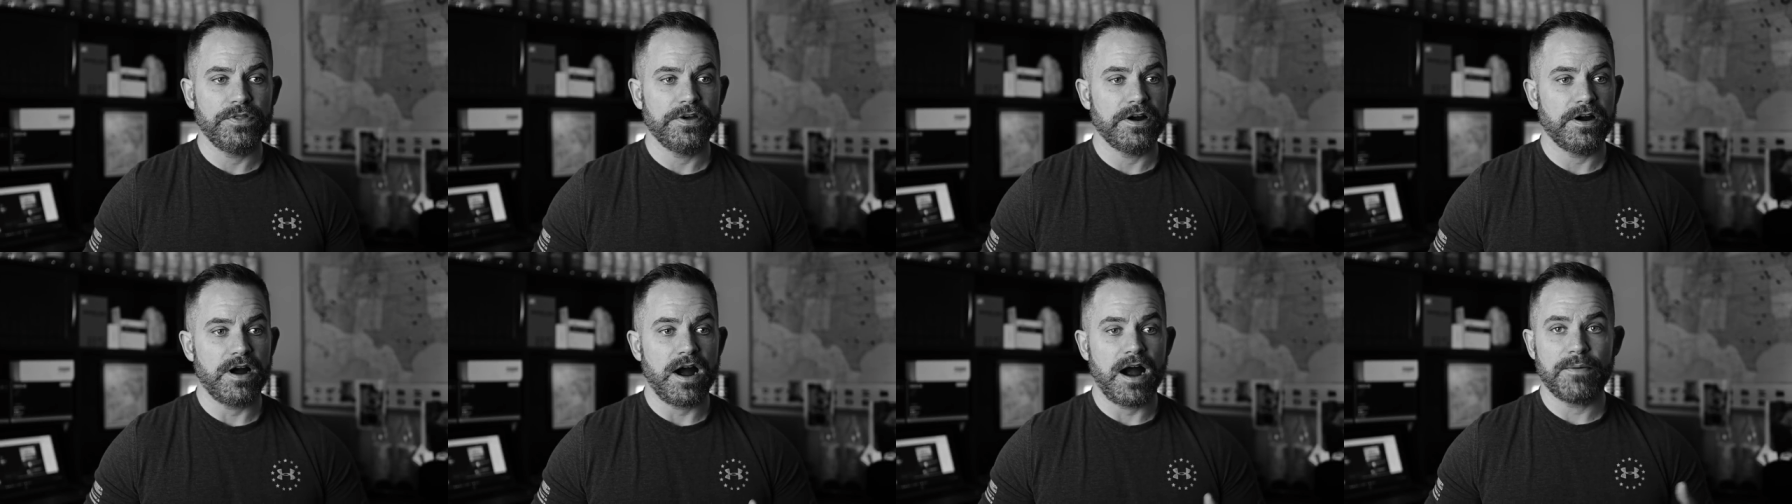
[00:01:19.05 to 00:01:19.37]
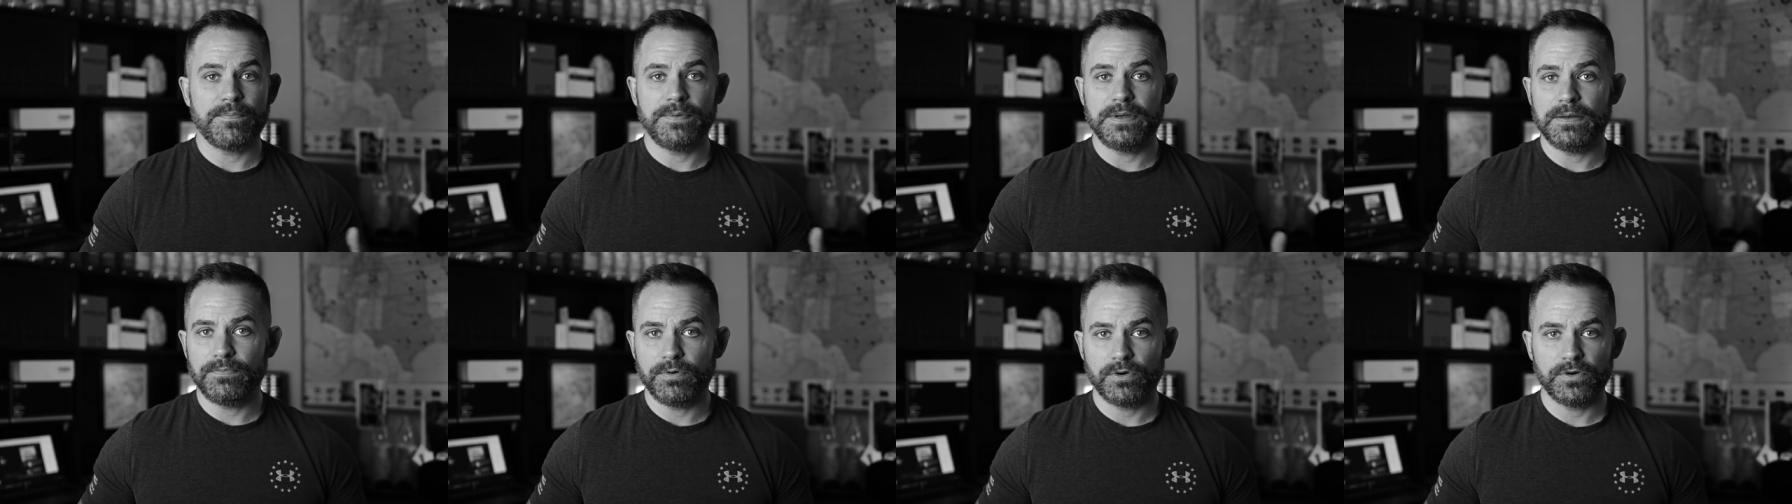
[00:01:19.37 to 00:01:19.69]
There
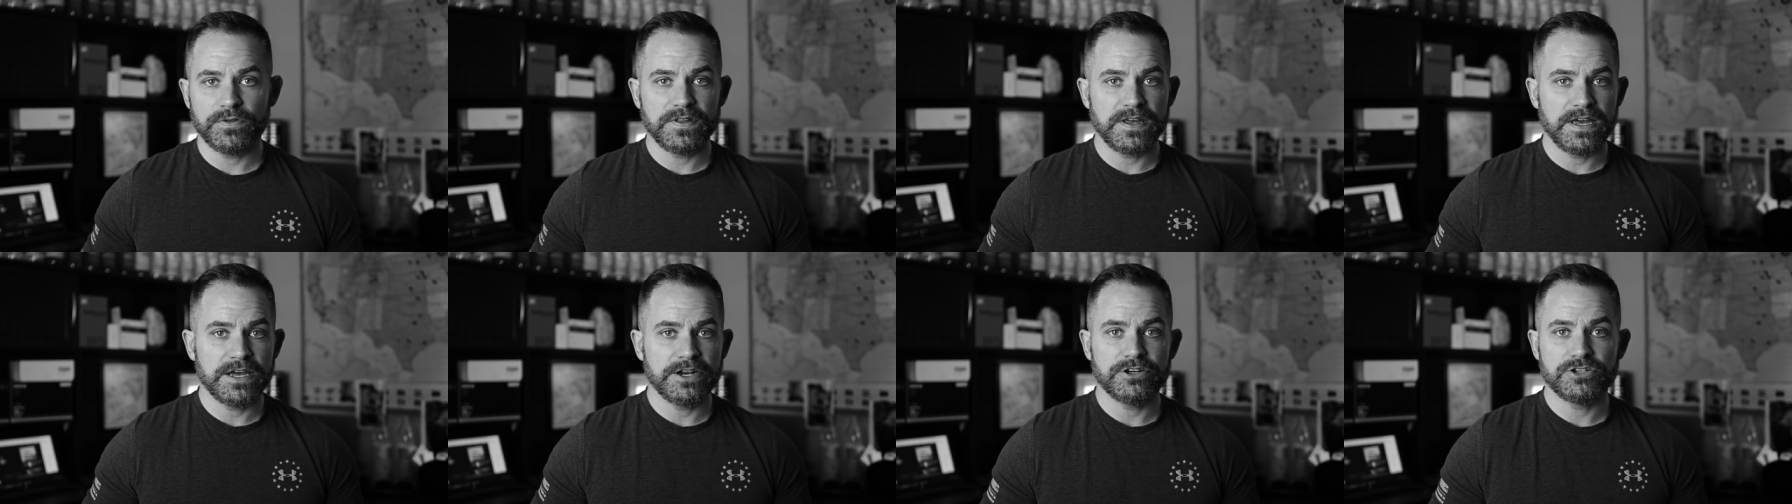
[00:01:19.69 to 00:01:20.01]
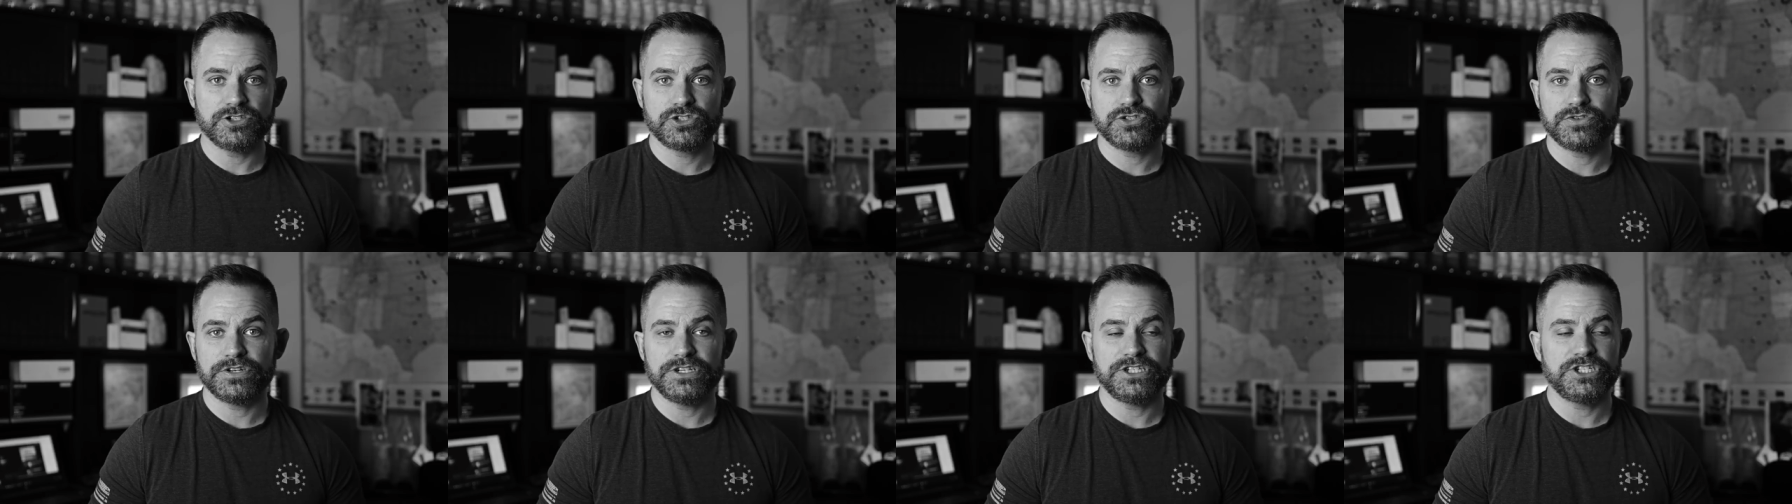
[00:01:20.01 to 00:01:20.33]
are people in the
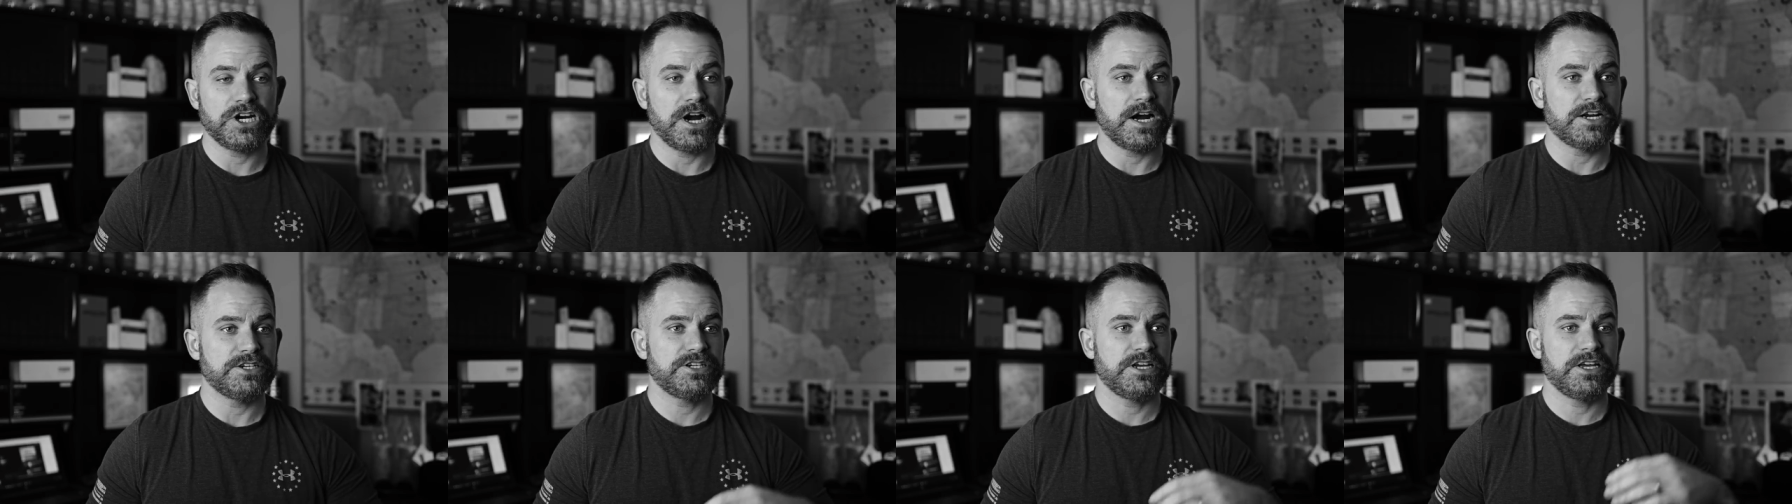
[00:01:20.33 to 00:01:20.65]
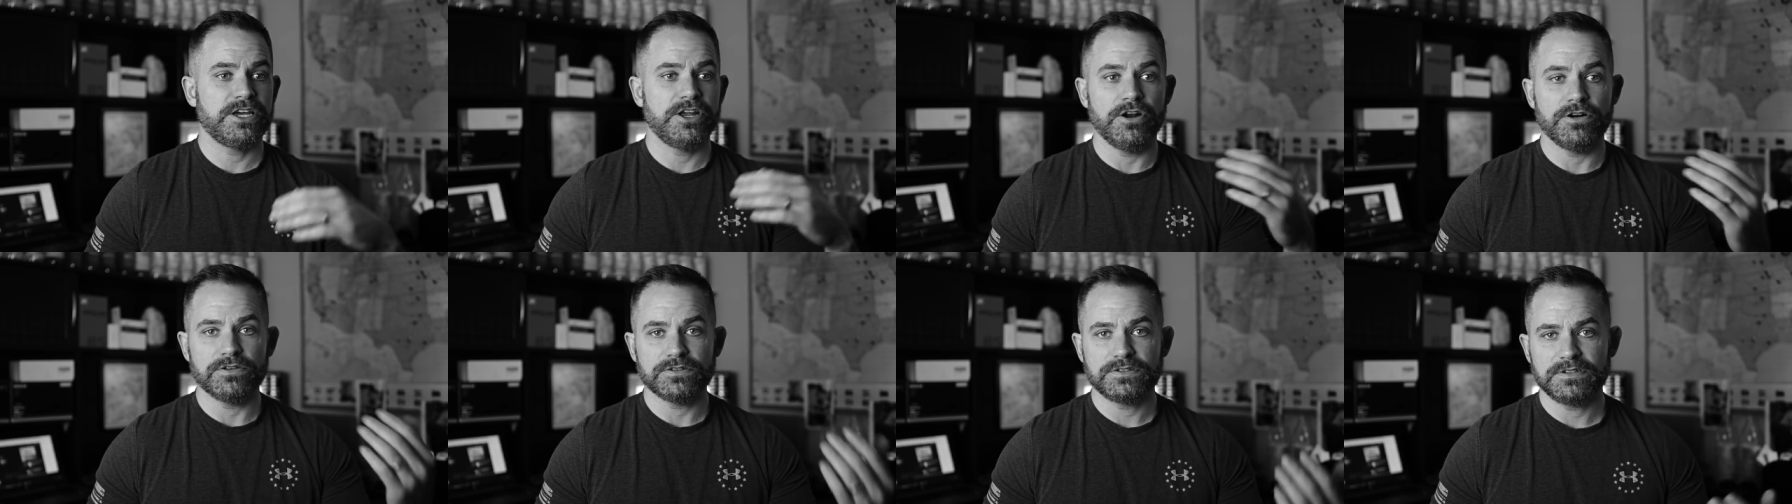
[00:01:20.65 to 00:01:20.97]
industry
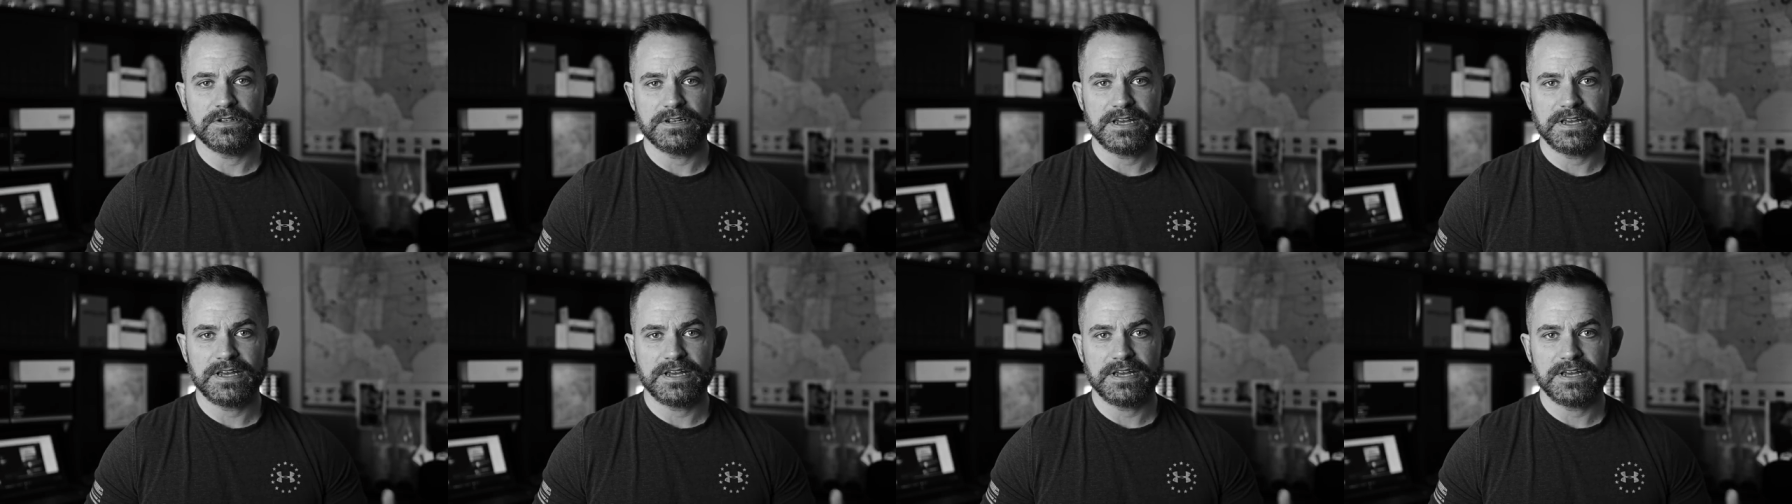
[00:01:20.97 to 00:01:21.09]
charging, you know,